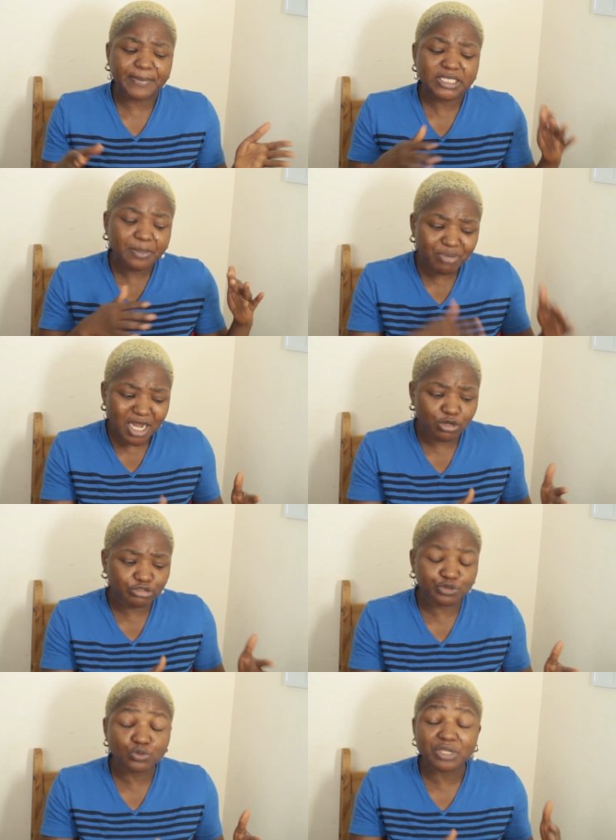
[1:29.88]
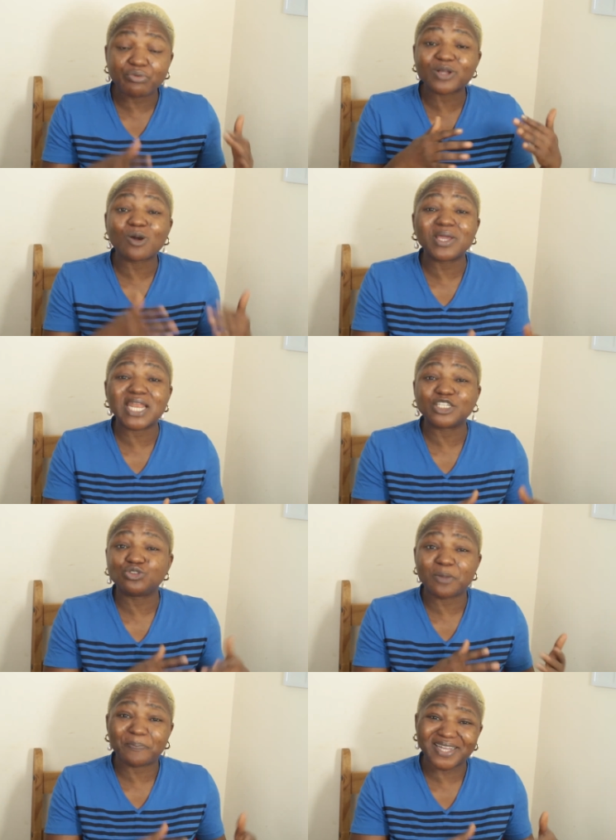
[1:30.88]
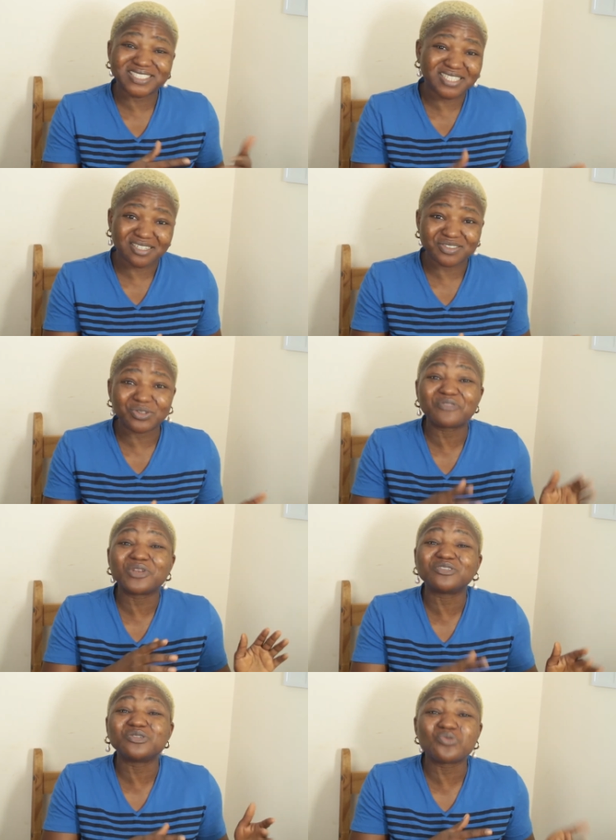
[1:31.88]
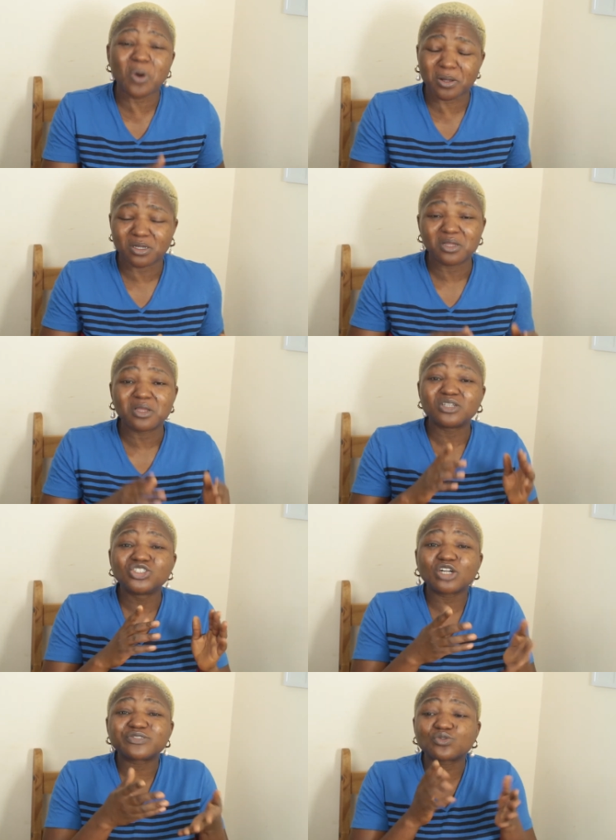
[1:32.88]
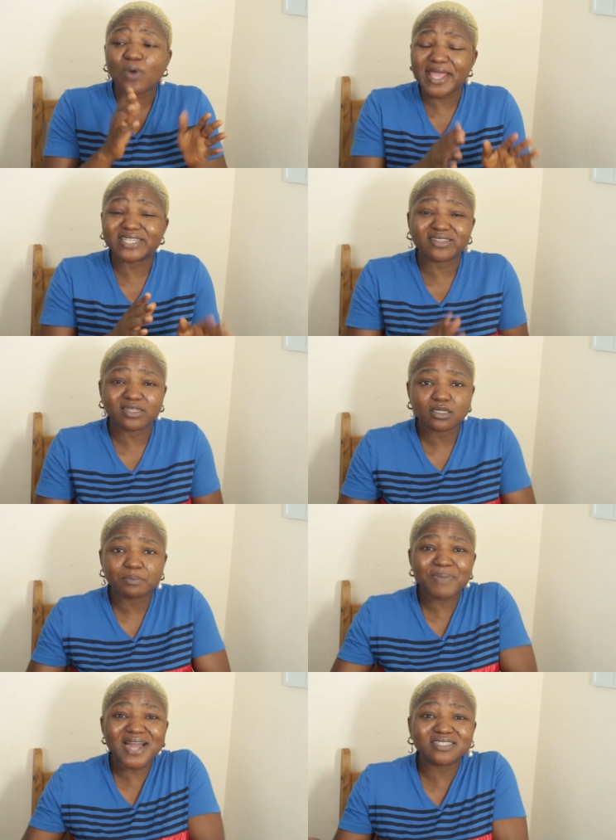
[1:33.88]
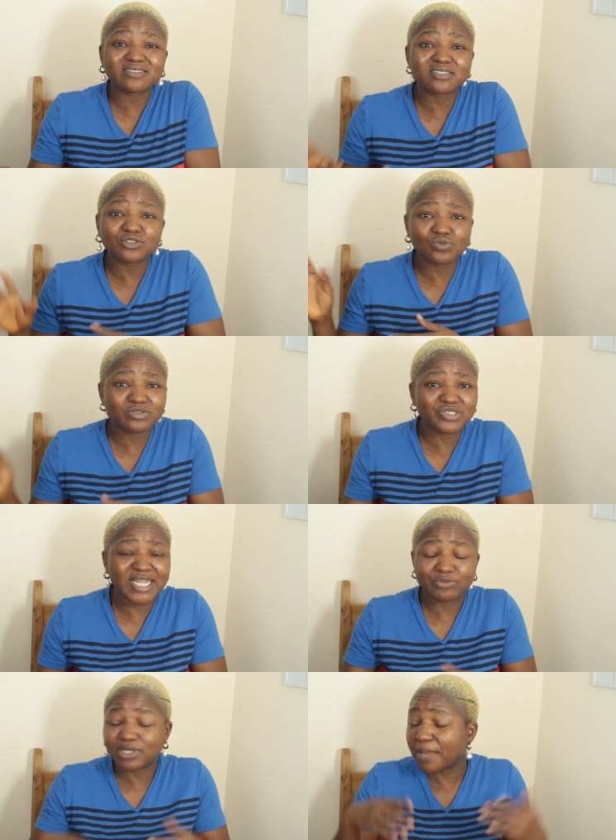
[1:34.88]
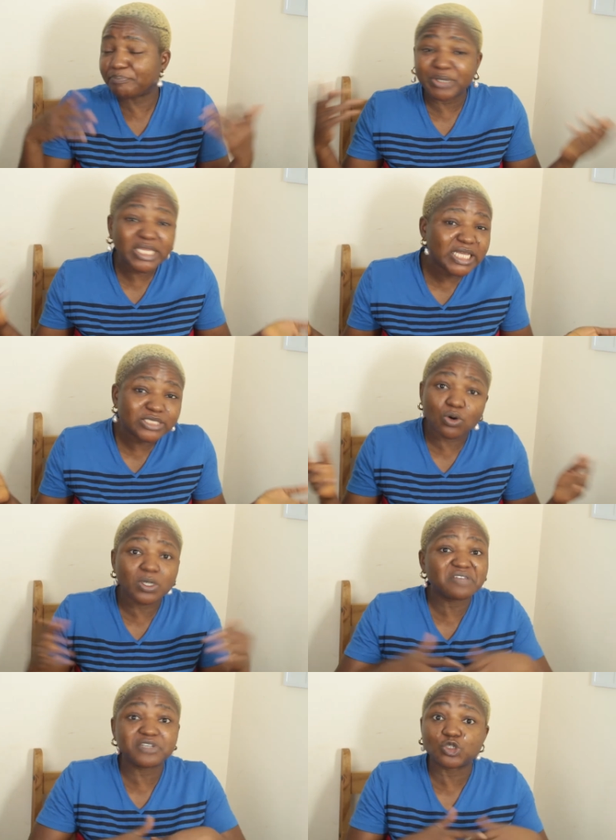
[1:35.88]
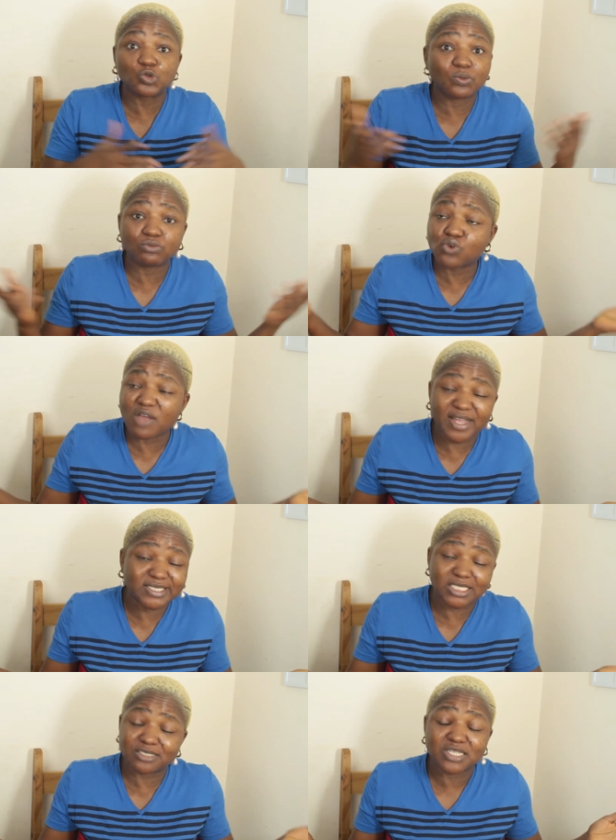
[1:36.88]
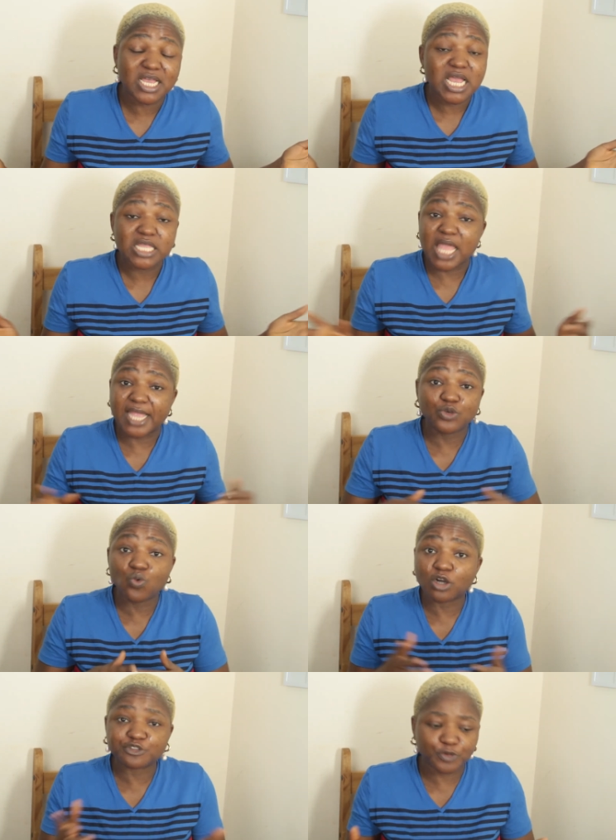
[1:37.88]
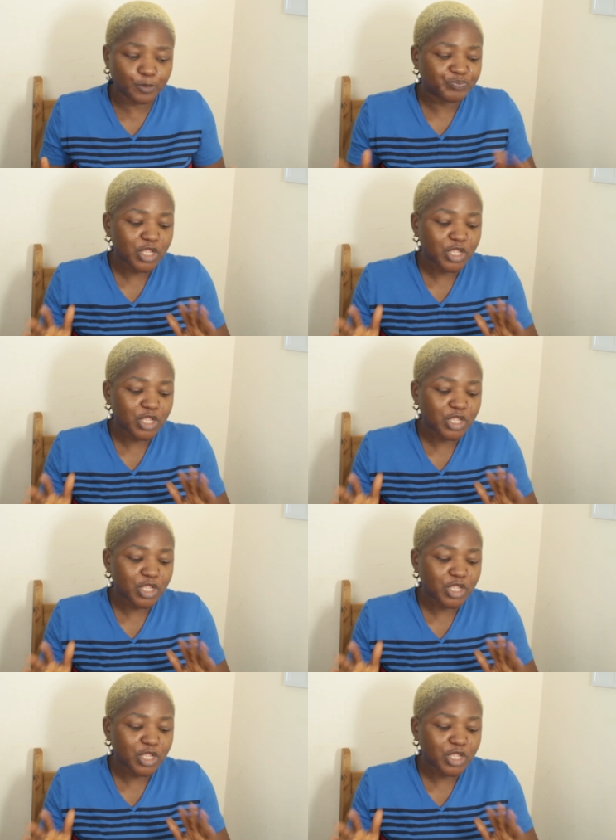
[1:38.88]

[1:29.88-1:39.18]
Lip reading: the brand also, they recommend that you do a patch test. So if it doesn't work, just quietly pack the thing to one side, whether bin it or give it to whoever it is that it works for.